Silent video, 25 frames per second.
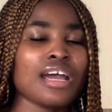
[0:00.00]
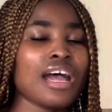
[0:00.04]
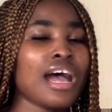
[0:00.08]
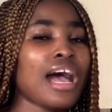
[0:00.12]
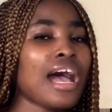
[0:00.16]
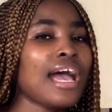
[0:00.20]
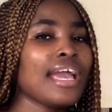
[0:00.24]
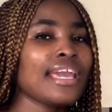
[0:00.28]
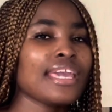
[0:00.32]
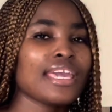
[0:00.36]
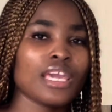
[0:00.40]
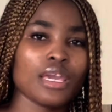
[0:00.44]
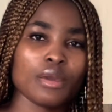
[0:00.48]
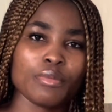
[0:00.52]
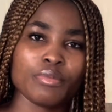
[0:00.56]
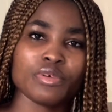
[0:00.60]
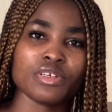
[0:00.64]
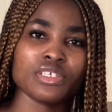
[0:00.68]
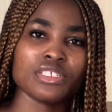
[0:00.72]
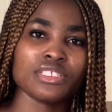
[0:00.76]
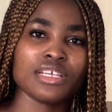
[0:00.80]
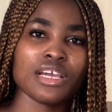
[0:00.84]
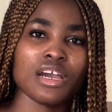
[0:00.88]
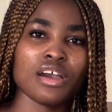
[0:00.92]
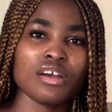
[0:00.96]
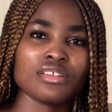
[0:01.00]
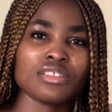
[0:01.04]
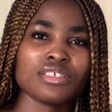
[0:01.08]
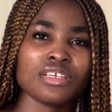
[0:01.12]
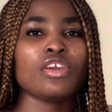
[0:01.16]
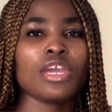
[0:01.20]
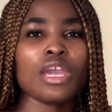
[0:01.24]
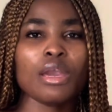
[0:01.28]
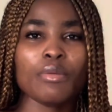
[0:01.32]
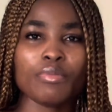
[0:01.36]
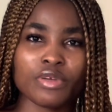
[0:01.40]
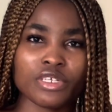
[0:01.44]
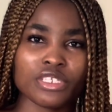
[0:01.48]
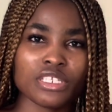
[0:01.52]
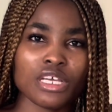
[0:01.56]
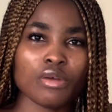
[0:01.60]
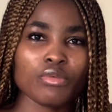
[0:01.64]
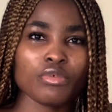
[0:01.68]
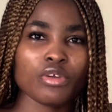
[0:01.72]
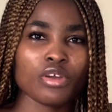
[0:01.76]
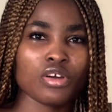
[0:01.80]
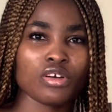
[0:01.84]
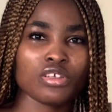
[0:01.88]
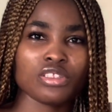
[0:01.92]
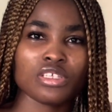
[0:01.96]
I get burnt out. You get burnt out
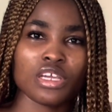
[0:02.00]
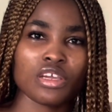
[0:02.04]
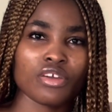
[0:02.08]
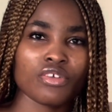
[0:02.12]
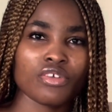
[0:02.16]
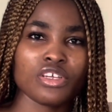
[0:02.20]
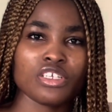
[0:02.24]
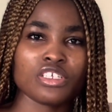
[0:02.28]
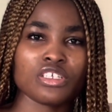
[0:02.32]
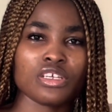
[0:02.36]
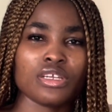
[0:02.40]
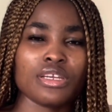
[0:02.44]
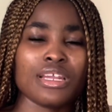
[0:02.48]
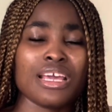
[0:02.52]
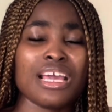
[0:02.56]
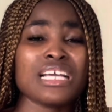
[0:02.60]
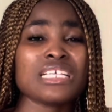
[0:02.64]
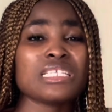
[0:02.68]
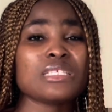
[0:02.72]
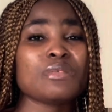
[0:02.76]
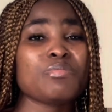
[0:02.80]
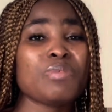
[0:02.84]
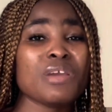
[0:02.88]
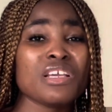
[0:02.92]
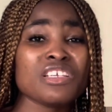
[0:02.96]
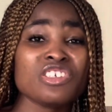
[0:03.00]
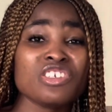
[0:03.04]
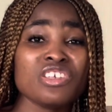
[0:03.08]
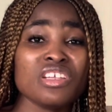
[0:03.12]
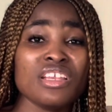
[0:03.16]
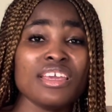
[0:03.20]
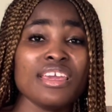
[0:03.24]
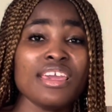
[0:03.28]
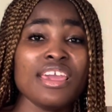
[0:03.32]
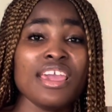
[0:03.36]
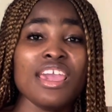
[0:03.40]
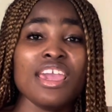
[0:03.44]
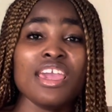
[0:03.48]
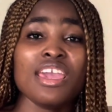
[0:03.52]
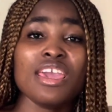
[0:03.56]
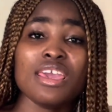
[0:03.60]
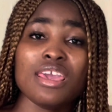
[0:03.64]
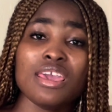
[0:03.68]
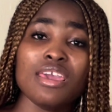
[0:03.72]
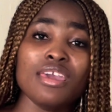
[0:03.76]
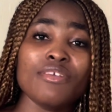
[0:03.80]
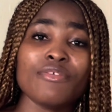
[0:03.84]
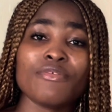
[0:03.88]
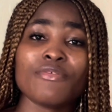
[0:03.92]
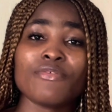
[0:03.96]
with content creation, especially
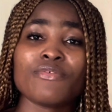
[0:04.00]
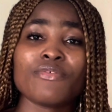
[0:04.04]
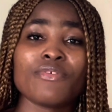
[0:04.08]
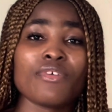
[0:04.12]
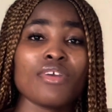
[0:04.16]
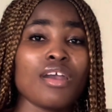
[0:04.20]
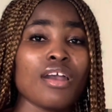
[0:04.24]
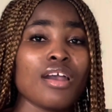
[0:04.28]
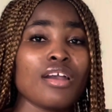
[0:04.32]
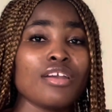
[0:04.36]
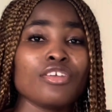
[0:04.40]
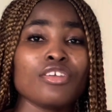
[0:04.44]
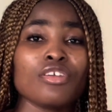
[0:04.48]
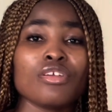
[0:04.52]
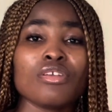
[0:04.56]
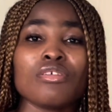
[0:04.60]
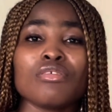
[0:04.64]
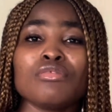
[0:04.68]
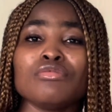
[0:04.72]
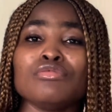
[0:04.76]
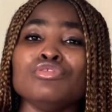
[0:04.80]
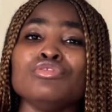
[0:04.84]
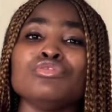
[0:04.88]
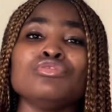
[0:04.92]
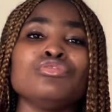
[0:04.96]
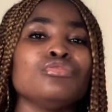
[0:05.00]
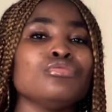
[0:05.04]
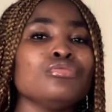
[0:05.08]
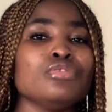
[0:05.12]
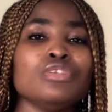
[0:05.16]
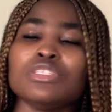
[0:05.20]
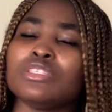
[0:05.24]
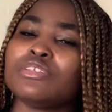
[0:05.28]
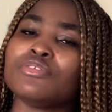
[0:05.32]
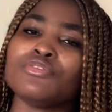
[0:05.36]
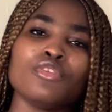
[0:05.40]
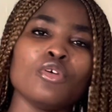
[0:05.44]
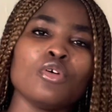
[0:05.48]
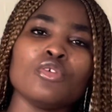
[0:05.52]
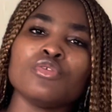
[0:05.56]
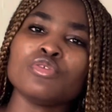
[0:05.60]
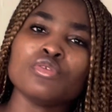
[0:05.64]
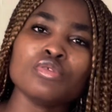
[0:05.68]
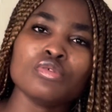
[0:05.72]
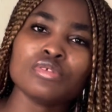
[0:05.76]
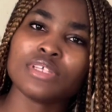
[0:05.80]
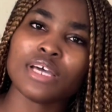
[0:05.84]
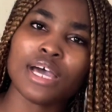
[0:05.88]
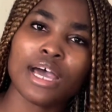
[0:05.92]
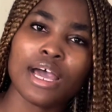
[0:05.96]
if, you know, you do it for
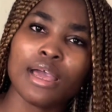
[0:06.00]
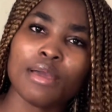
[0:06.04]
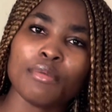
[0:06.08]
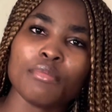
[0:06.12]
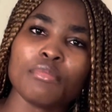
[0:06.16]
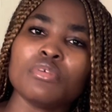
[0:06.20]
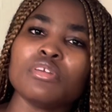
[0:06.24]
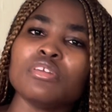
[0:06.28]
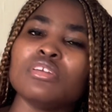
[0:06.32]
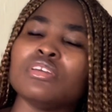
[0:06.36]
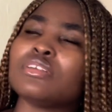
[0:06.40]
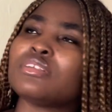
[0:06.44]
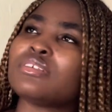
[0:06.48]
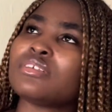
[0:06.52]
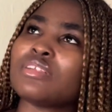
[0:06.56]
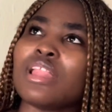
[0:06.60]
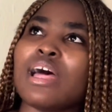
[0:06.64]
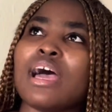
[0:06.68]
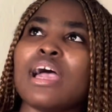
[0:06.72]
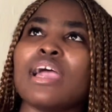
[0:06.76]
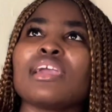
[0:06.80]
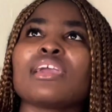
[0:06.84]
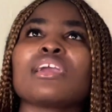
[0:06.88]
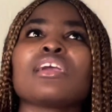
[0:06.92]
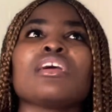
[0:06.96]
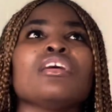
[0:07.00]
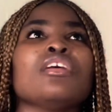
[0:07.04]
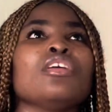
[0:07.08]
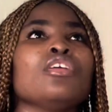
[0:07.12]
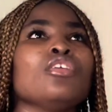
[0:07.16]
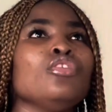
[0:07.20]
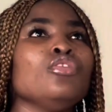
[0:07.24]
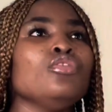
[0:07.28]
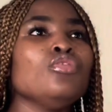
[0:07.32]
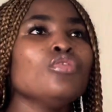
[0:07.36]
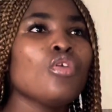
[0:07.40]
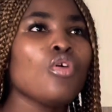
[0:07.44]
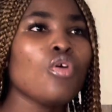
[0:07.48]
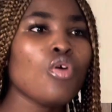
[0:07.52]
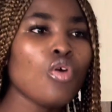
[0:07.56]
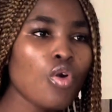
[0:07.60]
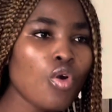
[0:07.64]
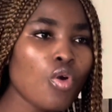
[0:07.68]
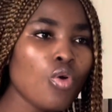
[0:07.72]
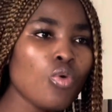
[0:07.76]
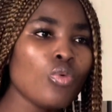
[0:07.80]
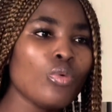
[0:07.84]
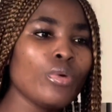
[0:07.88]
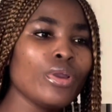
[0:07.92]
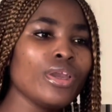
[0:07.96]
full time. It's like you're
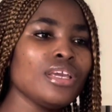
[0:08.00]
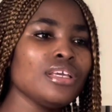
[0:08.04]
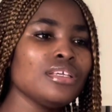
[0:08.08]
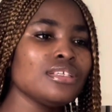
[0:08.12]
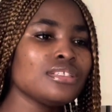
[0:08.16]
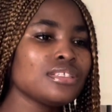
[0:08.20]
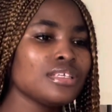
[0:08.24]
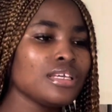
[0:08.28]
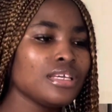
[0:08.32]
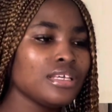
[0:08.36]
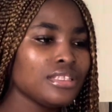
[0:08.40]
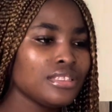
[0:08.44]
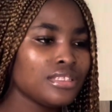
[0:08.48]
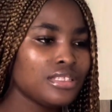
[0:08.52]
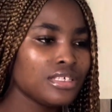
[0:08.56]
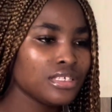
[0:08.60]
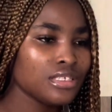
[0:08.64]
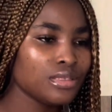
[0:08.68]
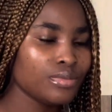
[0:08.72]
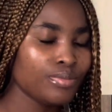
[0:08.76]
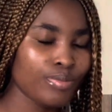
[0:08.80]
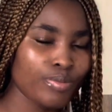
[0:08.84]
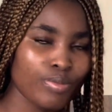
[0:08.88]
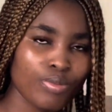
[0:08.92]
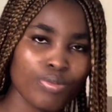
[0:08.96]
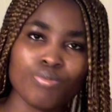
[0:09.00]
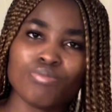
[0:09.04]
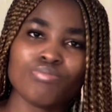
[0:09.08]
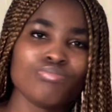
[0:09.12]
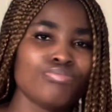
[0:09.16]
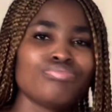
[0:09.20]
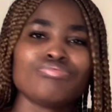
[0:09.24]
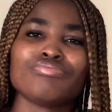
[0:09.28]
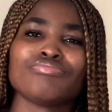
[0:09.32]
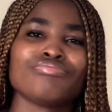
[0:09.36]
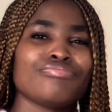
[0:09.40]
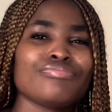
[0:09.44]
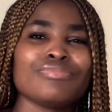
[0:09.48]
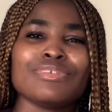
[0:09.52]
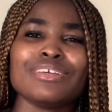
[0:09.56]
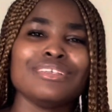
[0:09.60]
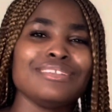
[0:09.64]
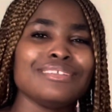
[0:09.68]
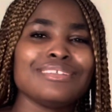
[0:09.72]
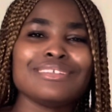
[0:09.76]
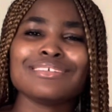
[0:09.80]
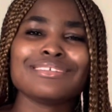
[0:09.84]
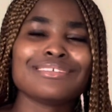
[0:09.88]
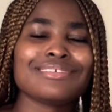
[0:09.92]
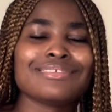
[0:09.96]
always in
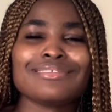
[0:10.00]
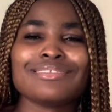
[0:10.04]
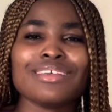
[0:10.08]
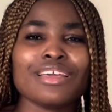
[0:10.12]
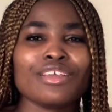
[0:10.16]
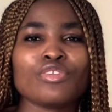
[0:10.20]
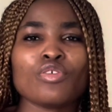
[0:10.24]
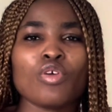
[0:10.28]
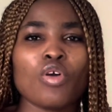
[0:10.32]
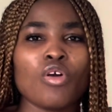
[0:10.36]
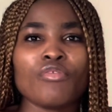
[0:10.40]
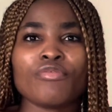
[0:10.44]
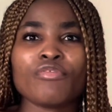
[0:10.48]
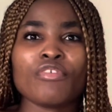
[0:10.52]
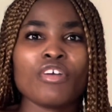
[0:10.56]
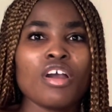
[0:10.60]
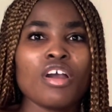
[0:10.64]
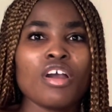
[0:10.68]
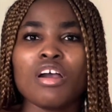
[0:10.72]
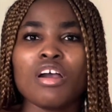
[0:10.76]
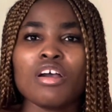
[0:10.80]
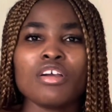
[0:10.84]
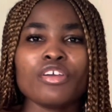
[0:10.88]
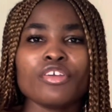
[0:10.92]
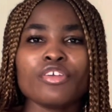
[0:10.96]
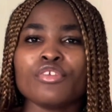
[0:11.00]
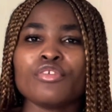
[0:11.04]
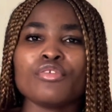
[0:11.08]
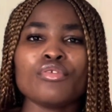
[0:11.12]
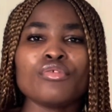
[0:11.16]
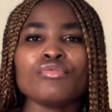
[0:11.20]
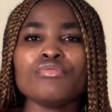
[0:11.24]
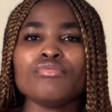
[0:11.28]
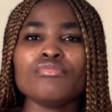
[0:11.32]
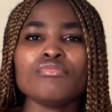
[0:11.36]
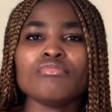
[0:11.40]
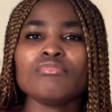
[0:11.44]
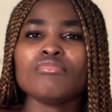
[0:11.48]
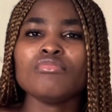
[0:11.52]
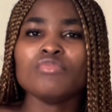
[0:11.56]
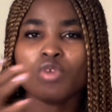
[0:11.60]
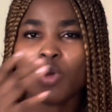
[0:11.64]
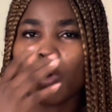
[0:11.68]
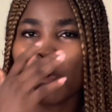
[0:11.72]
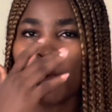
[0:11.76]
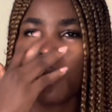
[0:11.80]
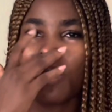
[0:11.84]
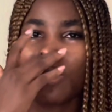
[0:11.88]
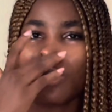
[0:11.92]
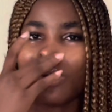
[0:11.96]
this state of, you don't know
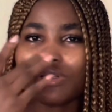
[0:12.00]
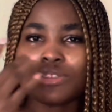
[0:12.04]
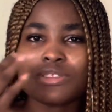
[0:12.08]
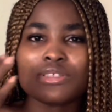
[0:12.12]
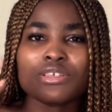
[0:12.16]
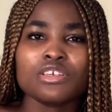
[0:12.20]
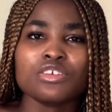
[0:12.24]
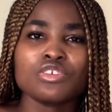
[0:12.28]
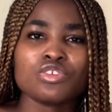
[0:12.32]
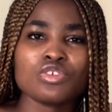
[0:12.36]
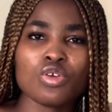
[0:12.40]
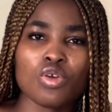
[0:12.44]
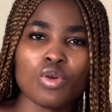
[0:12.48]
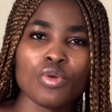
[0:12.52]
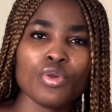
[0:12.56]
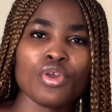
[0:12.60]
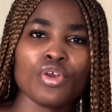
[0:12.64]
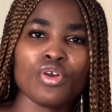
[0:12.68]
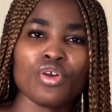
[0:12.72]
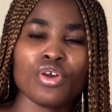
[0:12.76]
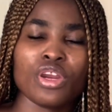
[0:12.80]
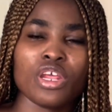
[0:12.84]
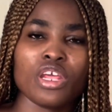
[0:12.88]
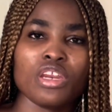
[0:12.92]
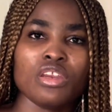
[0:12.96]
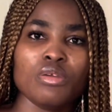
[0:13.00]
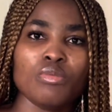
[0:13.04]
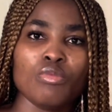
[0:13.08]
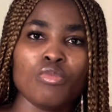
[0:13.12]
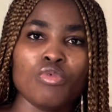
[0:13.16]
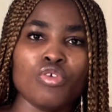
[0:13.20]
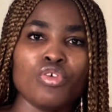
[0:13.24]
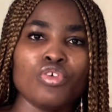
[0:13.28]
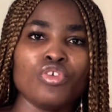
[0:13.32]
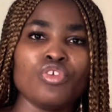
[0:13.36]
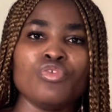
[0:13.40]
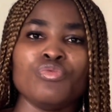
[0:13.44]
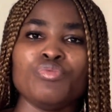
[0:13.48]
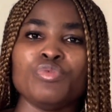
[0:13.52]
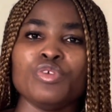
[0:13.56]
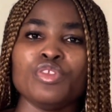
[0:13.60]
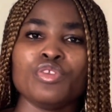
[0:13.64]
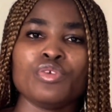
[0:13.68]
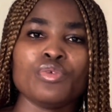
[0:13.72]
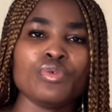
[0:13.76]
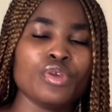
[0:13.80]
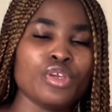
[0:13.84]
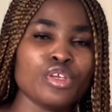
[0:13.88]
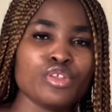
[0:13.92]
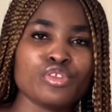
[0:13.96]
what is going on anymore. You've been
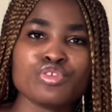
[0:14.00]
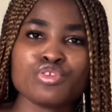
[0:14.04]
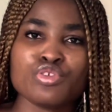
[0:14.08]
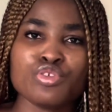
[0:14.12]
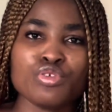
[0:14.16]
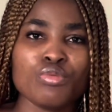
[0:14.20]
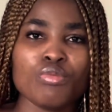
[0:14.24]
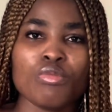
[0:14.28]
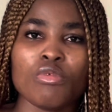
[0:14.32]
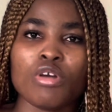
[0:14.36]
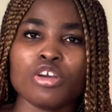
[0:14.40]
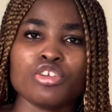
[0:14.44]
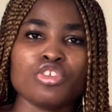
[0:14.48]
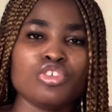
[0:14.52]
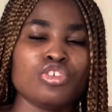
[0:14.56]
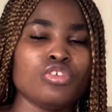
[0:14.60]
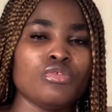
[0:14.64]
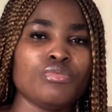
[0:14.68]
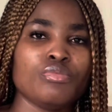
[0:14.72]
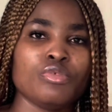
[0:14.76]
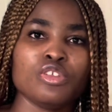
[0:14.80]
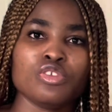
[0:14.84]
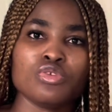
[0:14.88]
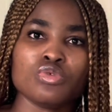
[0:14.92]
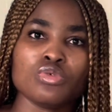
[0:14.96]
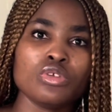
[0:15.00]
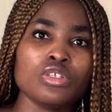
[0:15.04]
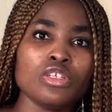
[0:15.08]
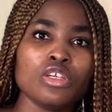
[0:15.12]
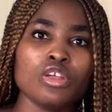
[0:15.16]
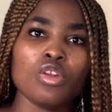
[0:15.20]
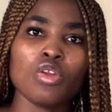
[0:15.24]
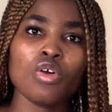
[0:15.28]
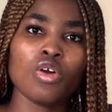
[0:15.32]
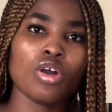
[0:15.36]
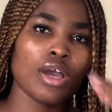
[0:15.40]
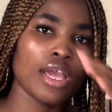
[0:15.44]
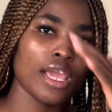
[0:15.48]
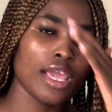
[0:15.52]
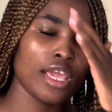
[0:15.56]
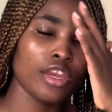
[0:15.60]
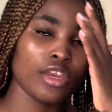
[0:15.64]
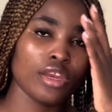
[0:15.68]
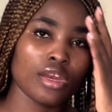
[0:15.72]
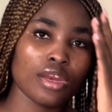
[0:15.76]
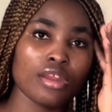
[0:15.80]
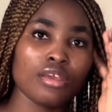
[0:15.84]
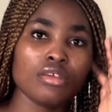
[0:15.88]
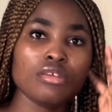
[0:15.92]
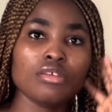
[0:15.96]
doing too much. You've been doing a lot and
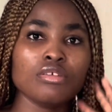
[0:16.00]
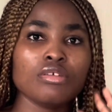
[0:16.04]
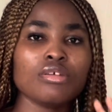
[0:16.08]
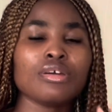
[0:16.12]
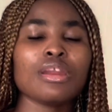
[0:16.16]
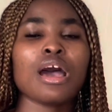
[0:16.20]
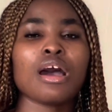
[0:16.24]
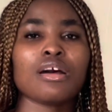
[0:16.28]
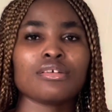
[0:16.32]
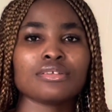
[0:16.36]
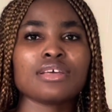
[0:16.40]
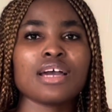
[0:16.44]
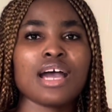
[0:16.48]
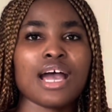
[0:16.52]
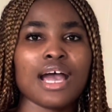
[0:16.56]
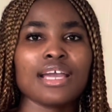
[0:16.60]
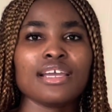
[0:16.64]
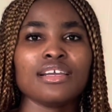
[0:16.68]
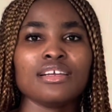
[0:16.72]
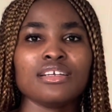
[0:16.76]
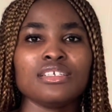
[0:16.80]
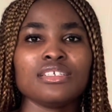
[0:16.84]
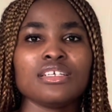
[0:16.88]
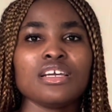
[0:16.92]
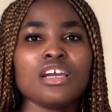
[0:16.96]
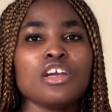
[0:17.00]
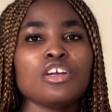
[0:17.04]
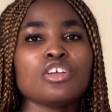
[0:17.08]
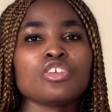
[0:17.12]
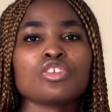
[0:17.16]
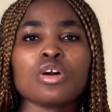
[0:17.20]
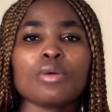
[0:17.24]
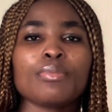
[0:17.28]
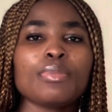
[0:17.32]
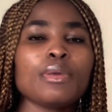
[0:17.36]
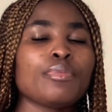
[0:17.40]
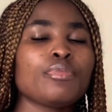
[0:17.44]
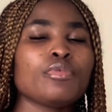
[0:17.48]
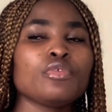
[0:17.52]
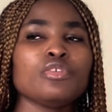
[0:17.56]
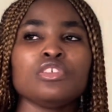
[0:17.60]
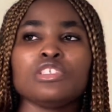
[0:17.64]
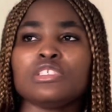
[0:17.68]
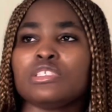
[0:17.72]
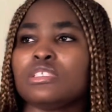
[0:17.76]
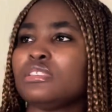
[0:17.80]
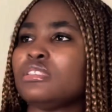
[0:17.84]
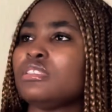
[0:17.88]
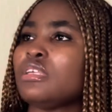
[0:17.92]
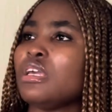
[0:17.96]
you're now tired. Some people
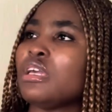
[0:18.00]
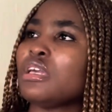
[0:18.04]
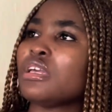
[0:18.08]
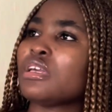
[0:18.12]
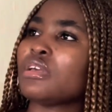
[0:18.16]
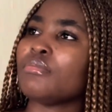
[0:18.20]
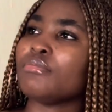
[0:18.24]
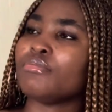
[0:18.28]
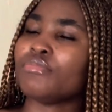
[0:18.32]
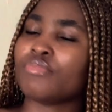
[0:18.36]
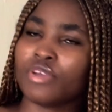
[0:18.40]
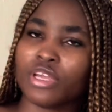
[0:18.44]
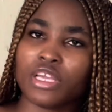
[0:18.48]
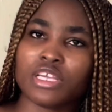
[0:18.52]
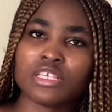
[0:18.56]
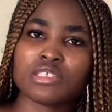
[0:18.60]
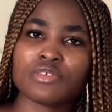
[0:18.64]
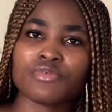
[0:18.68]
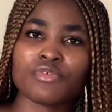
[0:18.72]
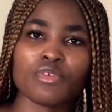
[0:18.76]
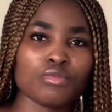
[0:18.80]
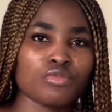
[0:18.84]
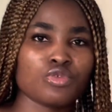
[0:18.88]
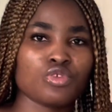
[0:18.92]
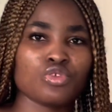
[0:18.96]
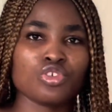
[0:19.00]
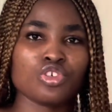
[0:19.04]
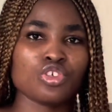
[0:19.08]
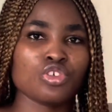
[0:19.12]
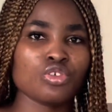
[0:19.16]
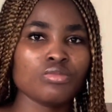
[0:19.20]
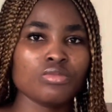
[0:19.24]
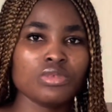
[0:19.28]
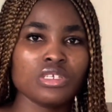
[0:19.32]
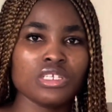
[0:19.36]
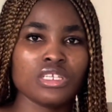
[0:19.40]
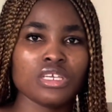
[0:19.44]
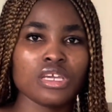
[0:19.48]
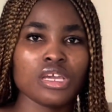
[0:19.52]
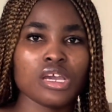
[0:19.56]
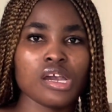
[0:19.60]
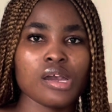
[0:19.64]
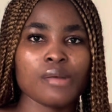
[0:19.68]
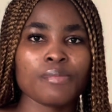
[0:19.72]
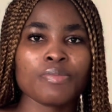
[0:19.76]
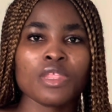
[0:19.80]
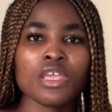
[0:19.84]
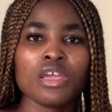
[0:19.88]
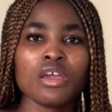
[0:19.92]
used to take breaks from social media.